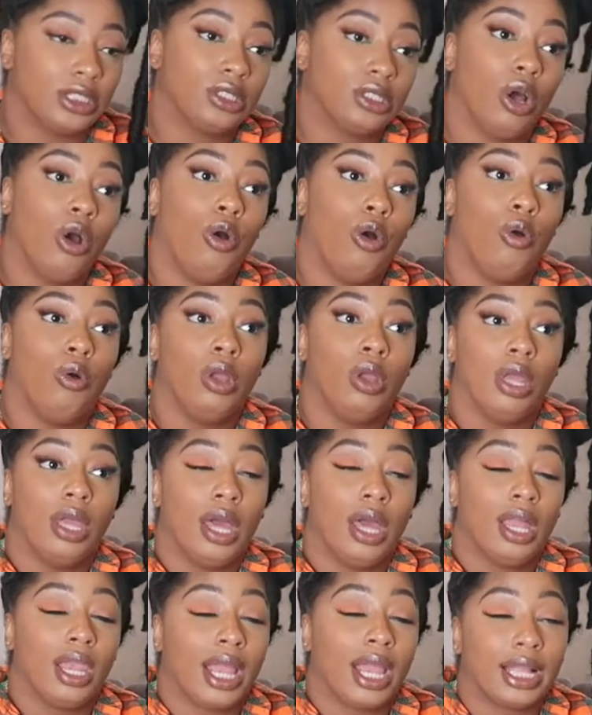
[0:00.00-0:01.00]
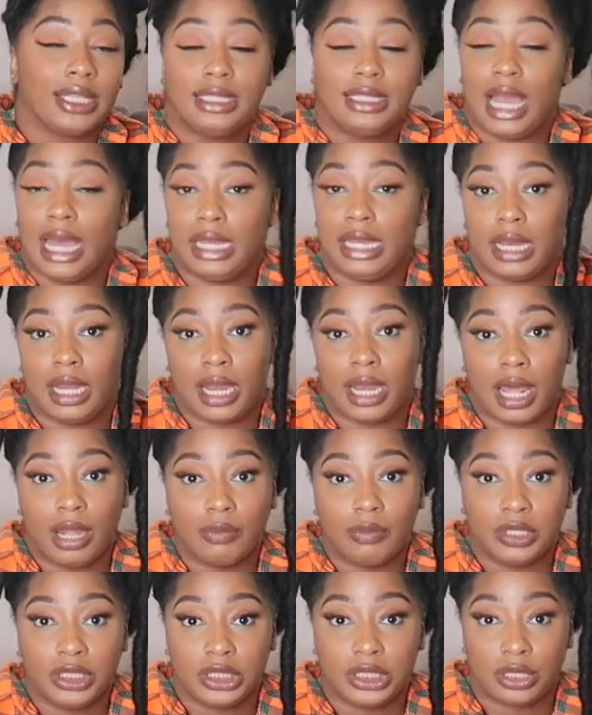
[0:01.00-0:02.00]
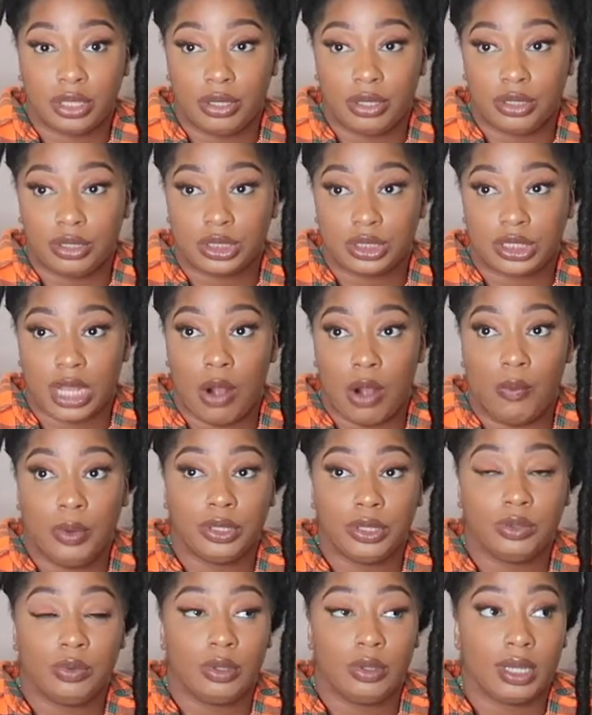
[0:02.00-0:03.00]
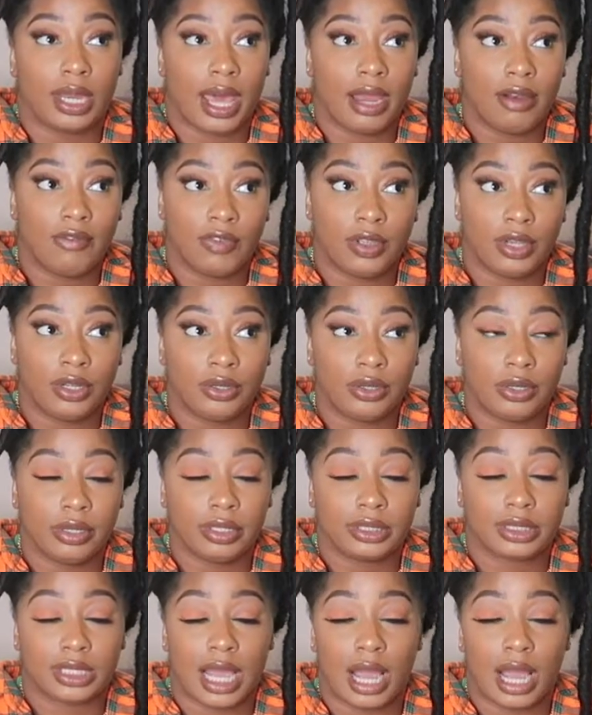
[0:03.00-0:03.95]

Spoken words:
So like I said, I did a lot of research. I went through a lot of vendors.